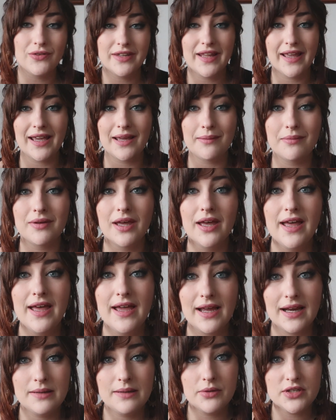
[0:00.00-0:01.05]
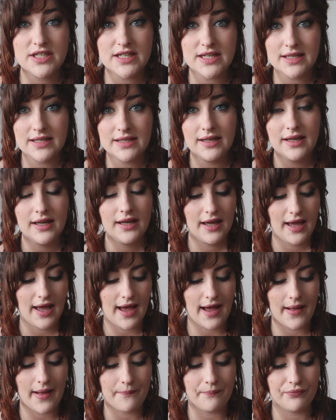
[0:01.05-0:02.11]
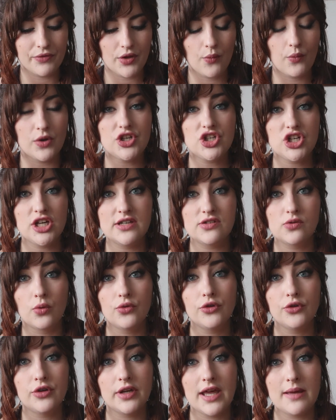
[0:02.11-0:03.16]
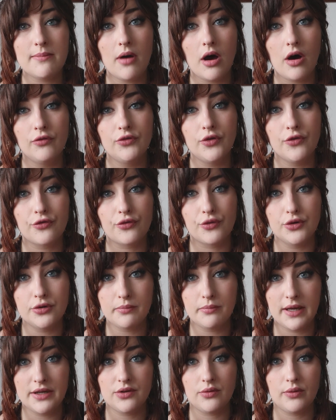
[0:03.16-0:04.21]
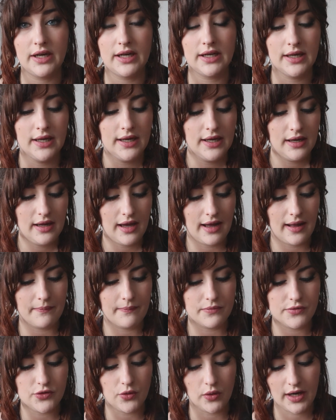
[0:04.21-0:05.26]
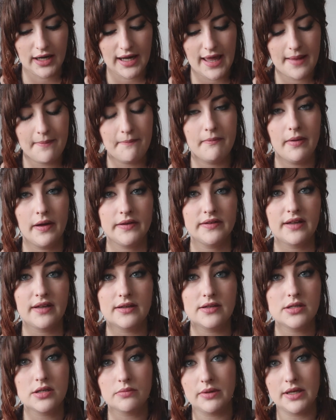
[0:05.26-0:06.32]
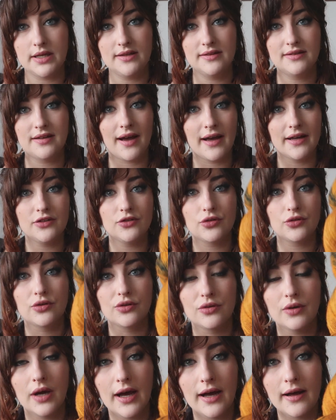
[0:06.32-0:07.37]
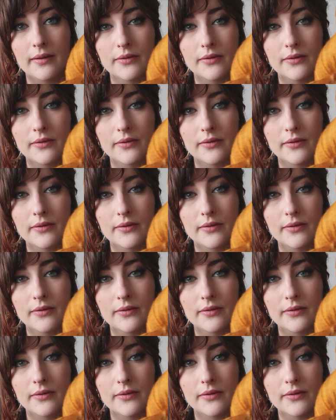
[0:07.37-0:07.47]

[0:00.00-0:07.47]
name Clémentine, which is also the name of the fruit mandarin. So Clem tends to be tied to